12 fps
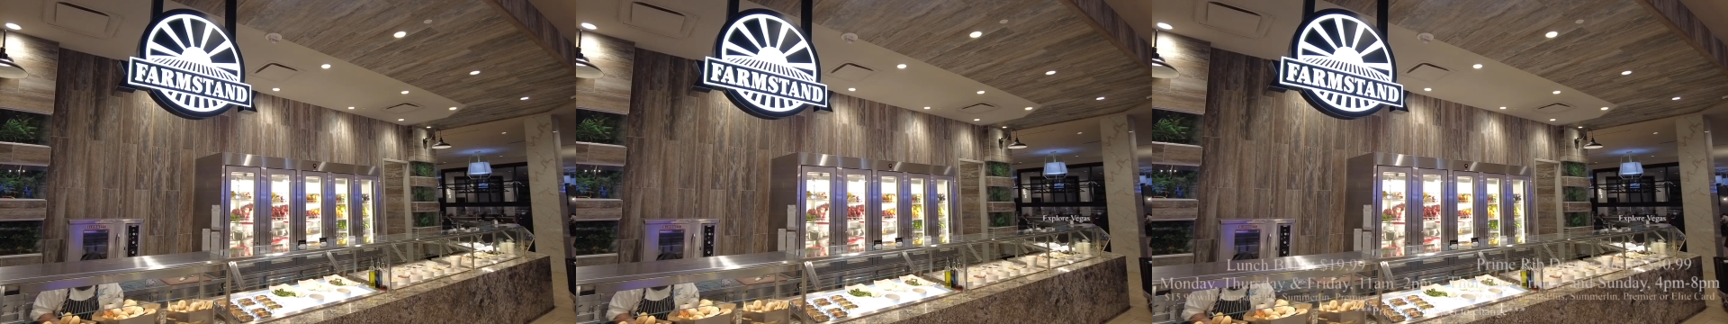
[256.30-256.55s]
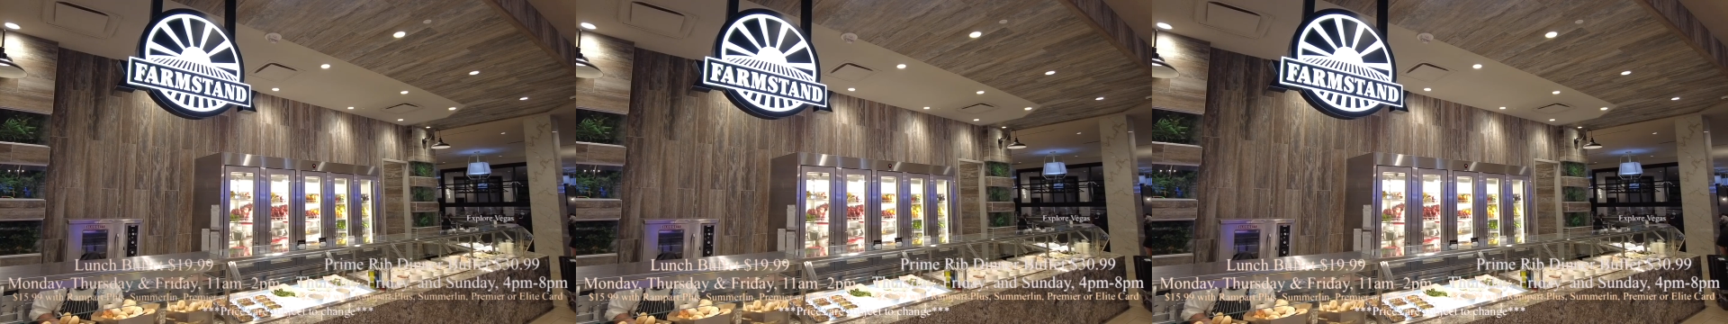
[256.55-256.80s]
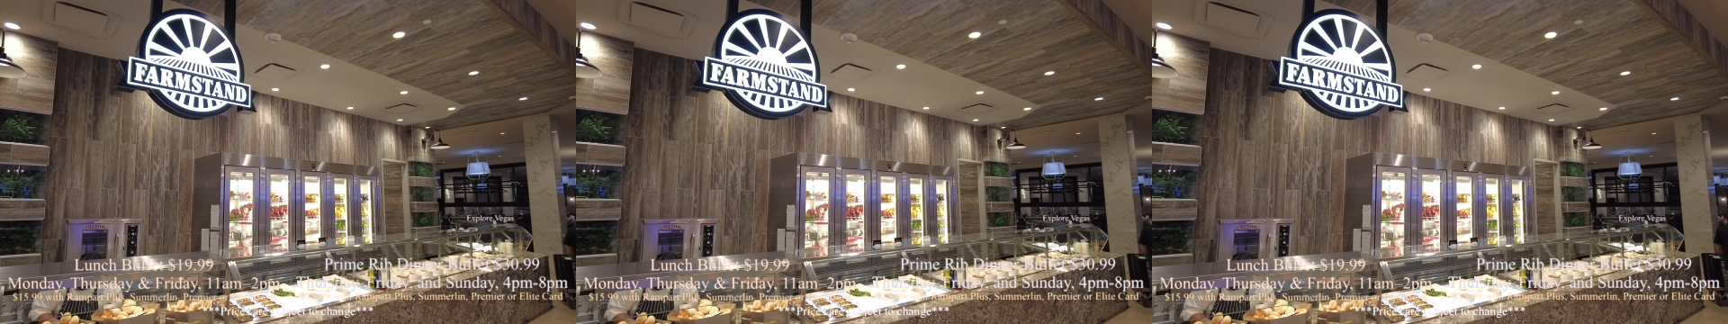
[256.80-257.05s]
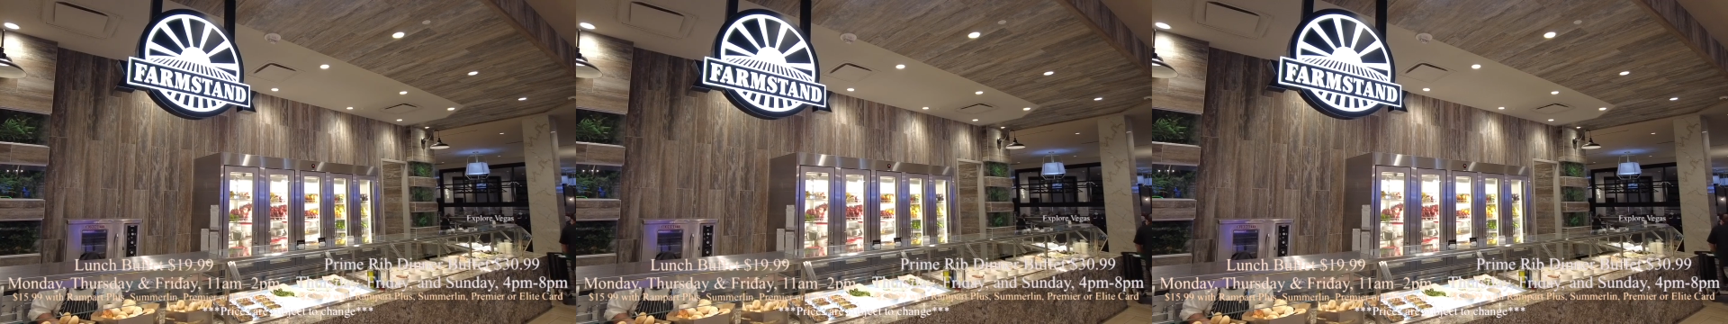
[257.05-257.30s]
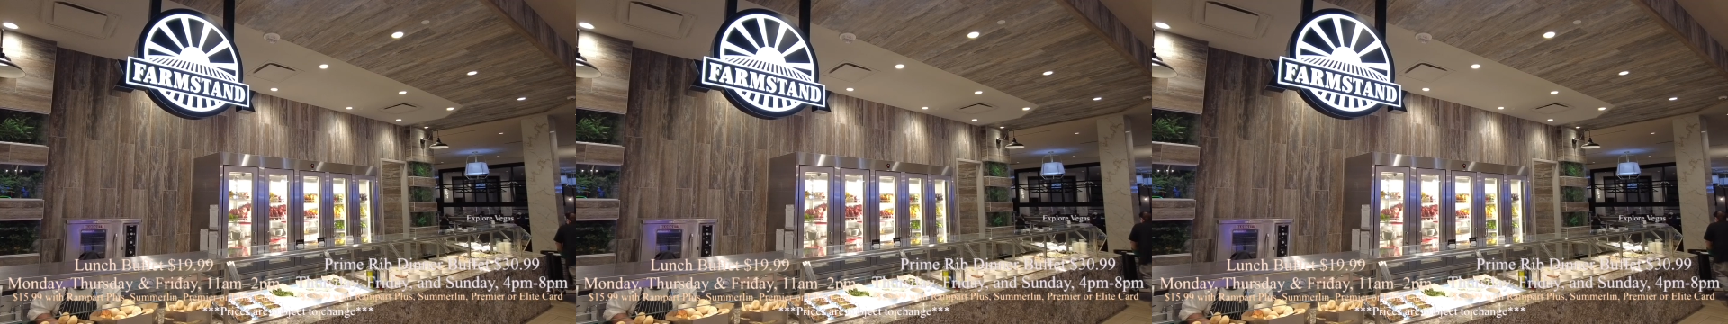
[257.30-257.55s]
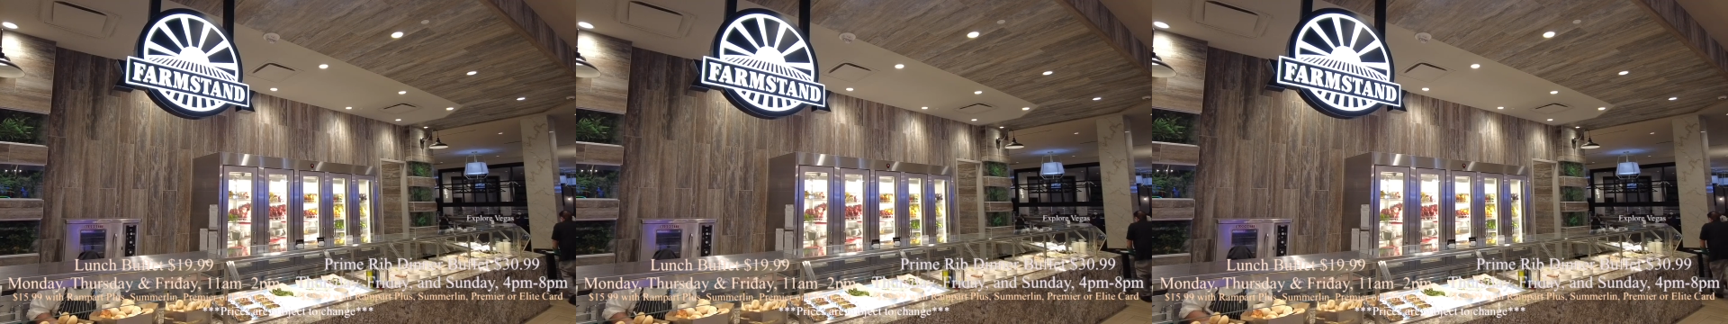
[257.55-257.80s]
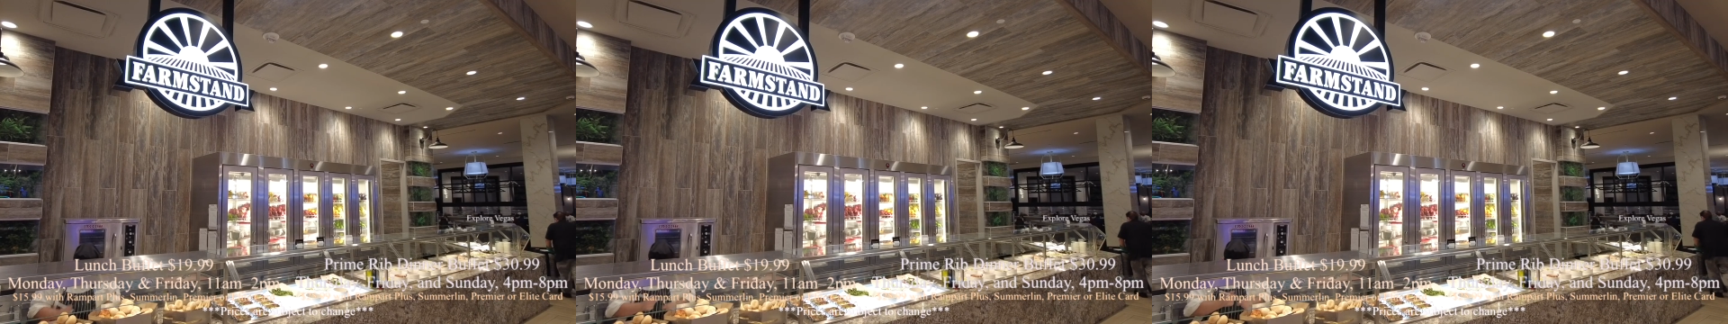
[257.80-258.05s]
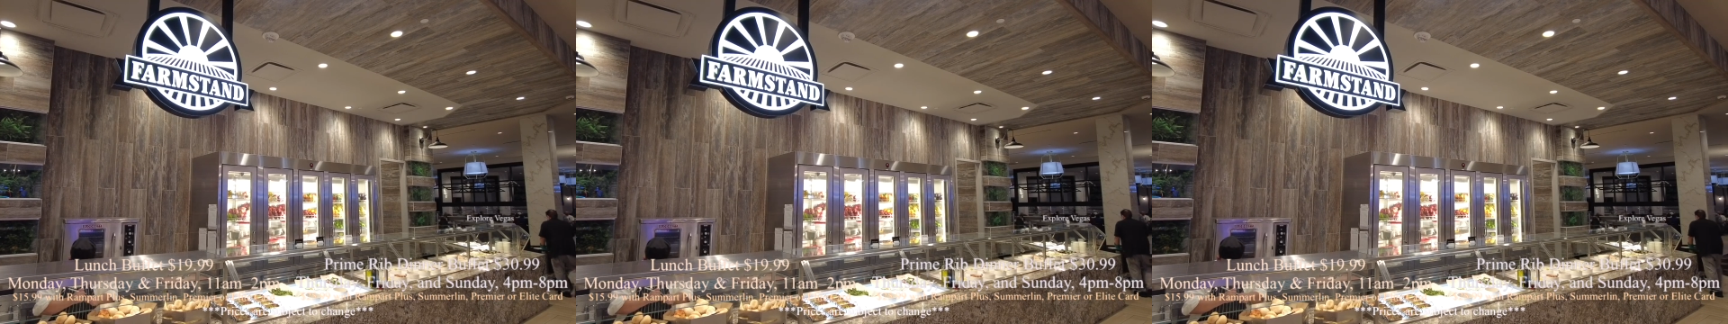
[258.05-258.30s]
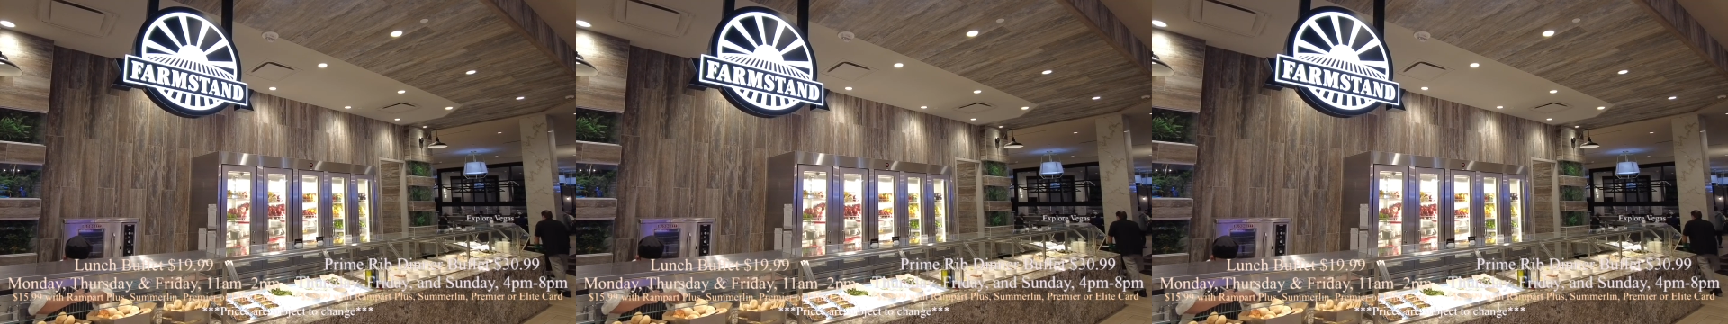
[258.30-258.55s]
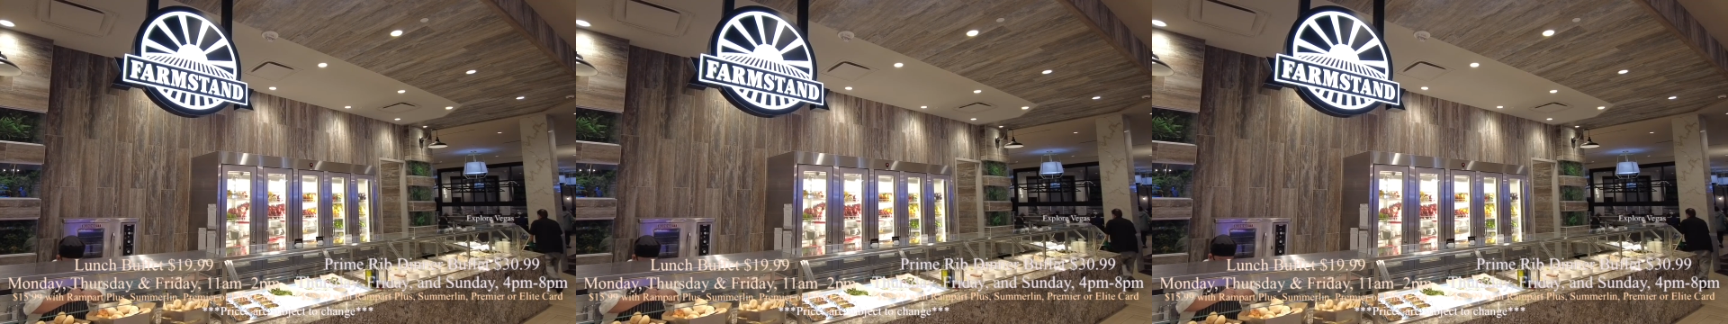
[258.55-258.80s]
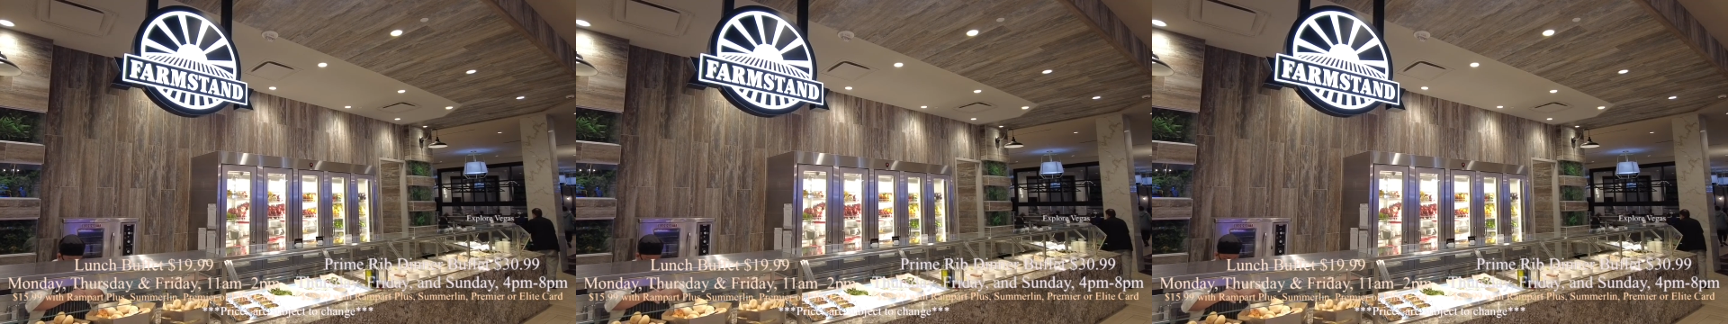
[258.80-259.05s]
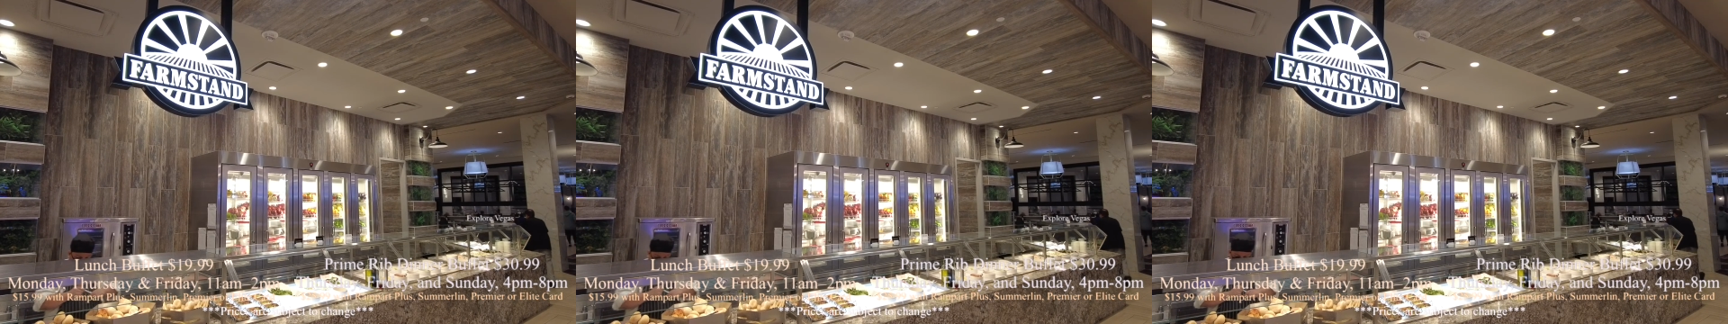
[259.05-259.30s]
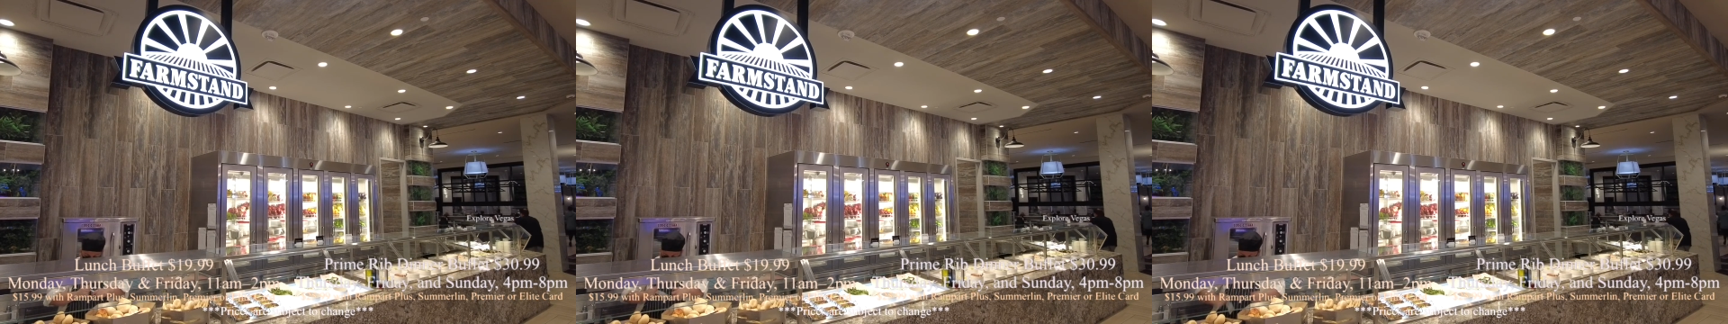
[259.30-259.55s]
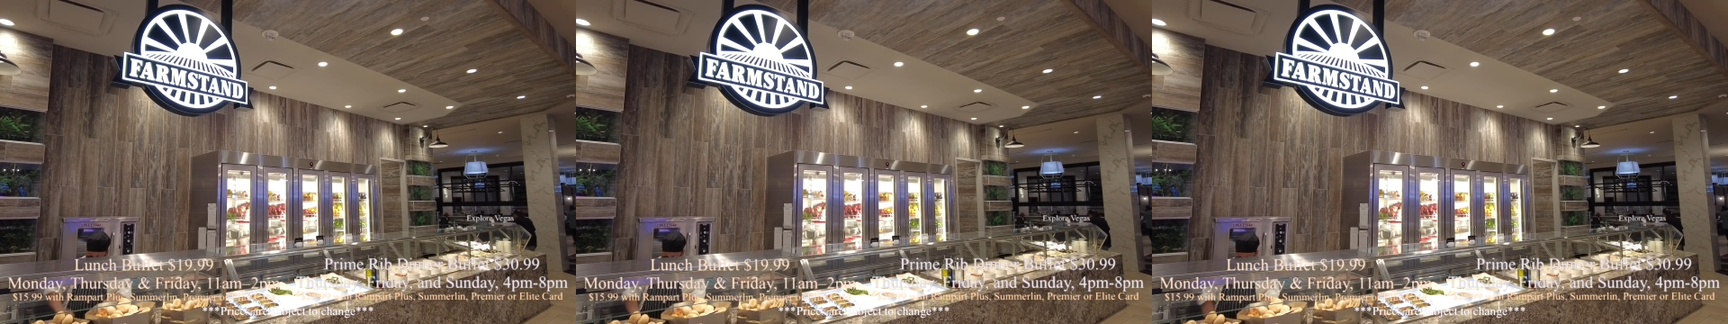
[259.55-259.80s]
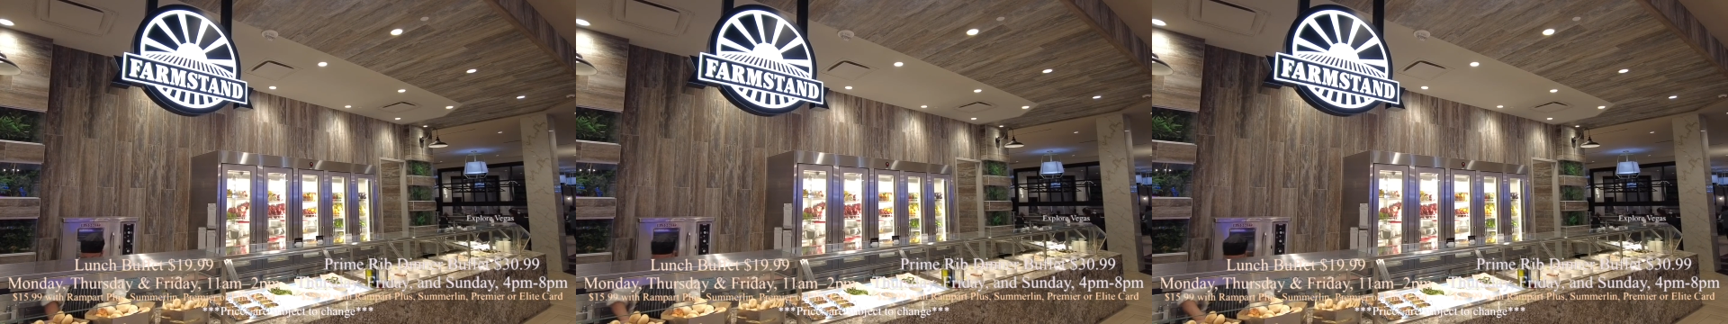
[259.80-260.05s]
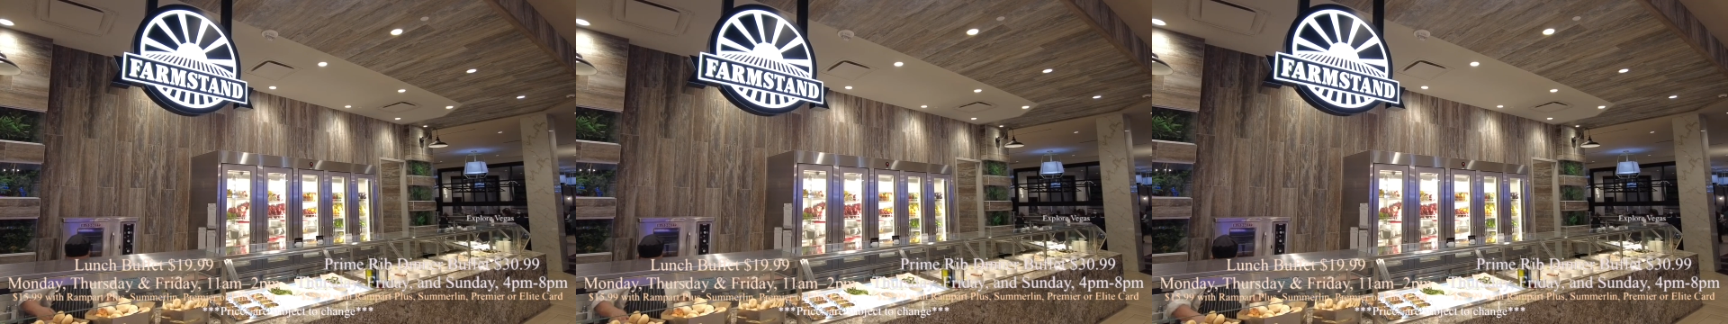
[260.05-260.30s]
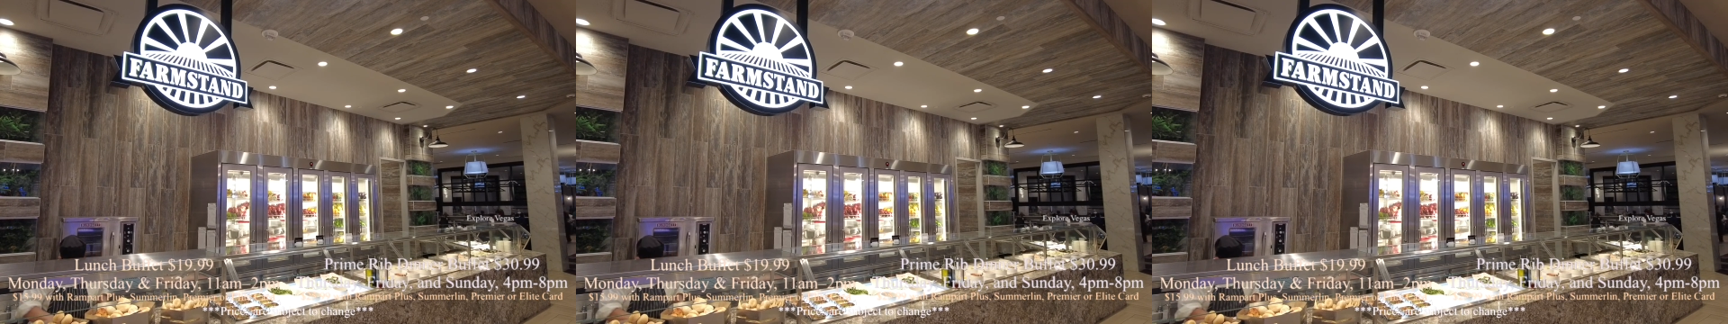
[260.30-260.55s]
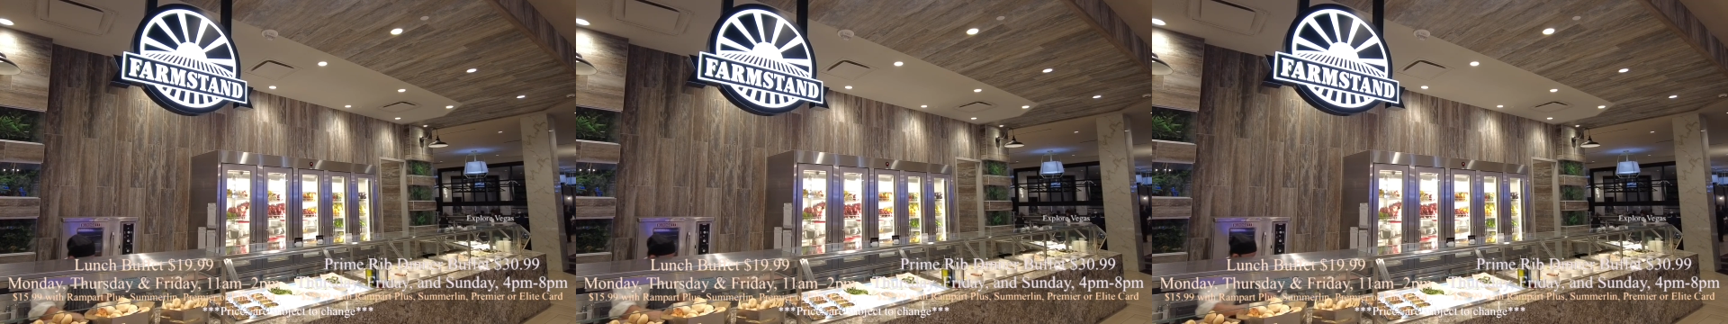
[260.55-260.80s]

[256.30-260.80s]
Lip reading: (no speaker visible)